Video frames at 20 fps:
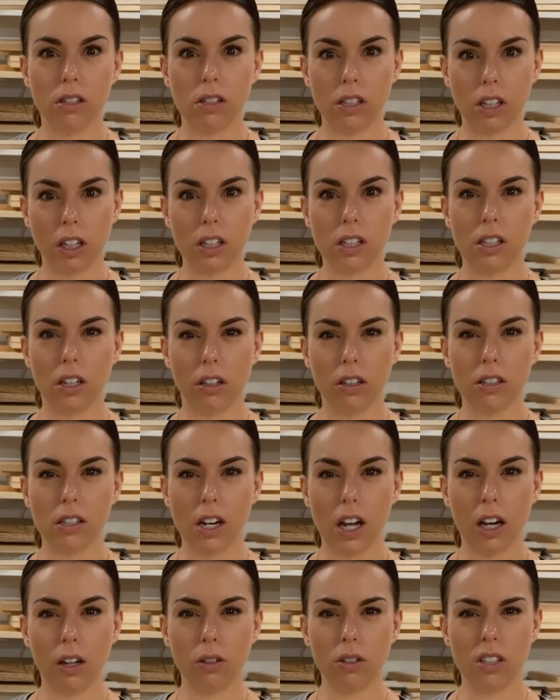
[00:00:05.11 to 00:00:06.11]
6 years
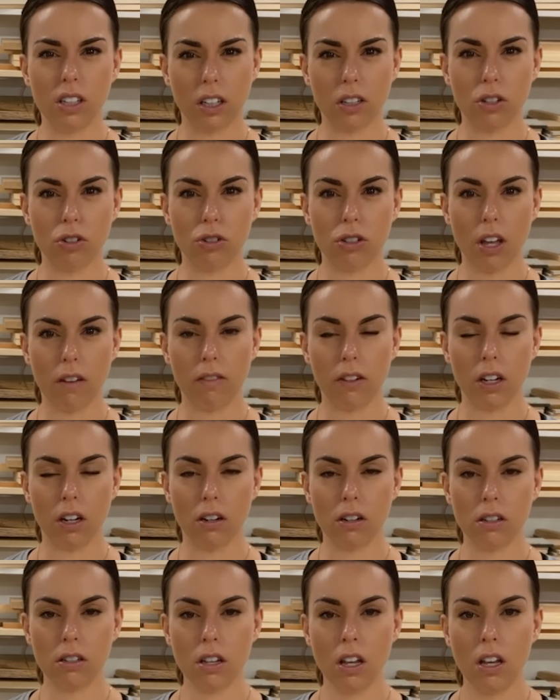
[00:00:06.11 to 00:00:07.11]
now, 6 or 7
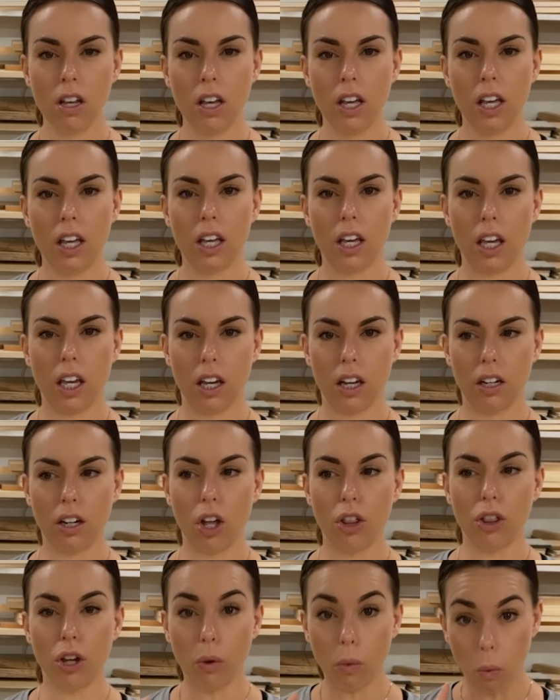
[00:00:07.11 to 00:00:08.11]
years. And
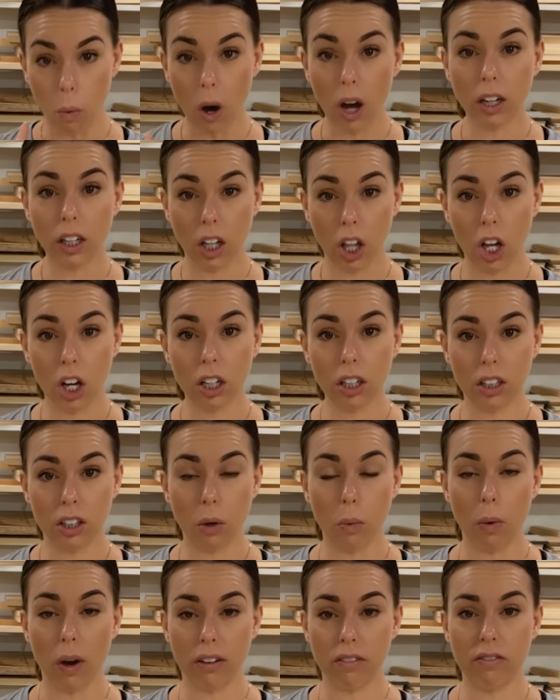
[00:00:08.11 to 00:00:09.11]
the one look, the
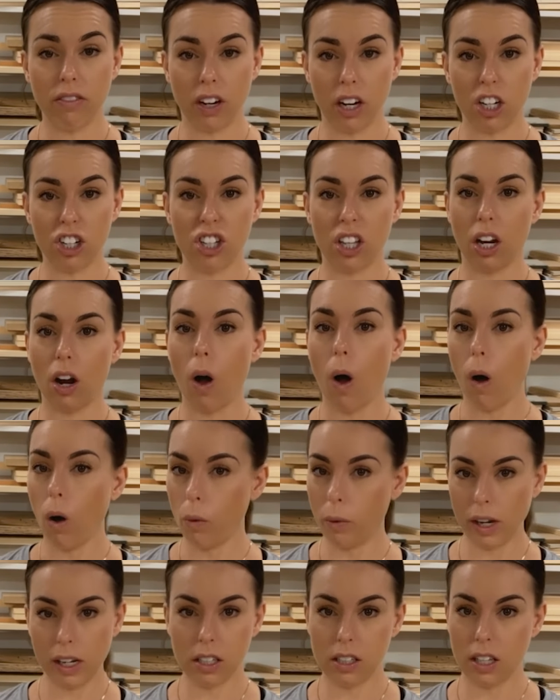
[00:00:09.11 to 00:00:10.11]
one finish that
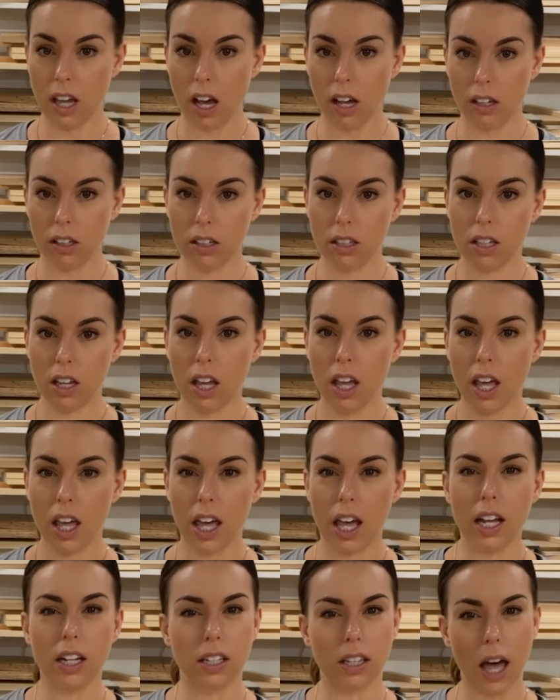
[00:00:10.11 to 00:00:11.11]
always sells
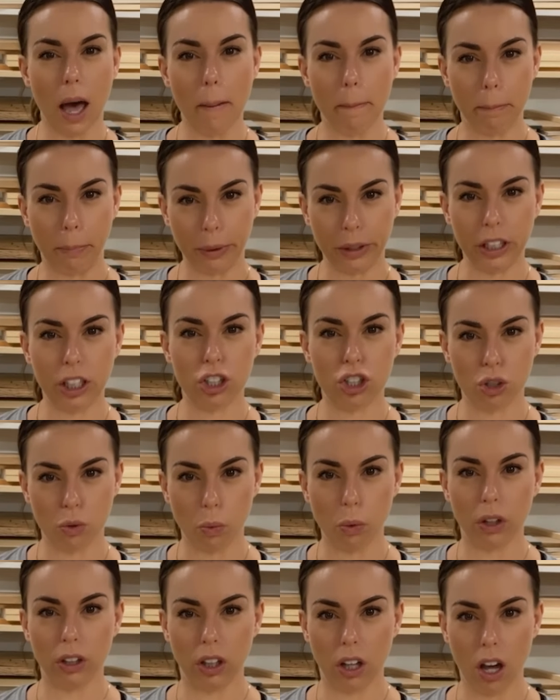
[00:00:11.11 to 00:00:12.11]
is that bleached
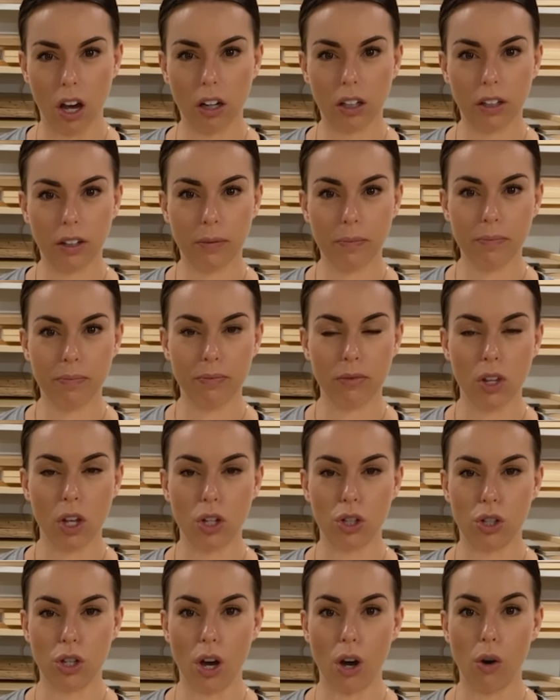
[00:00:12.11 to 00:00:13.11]
wood look.
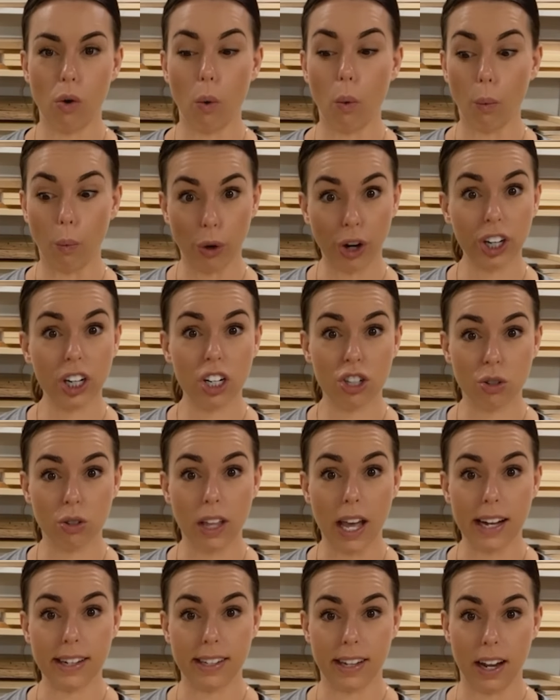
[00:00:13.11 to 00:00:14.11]
So we're gonna do
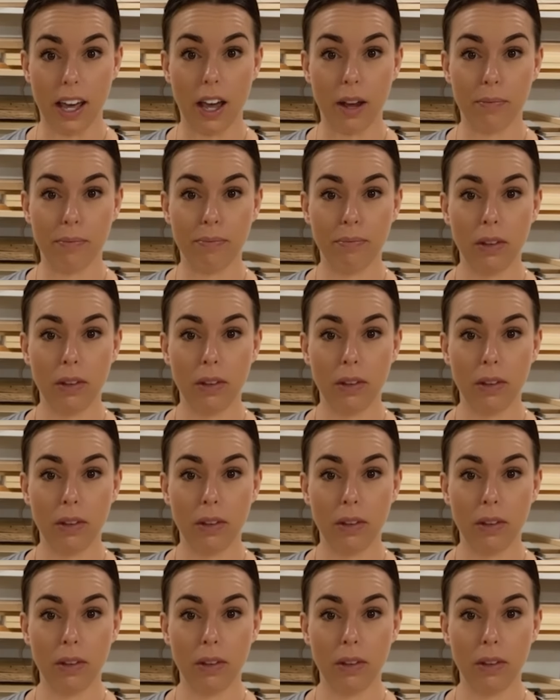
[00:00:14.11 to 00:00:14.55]
that today,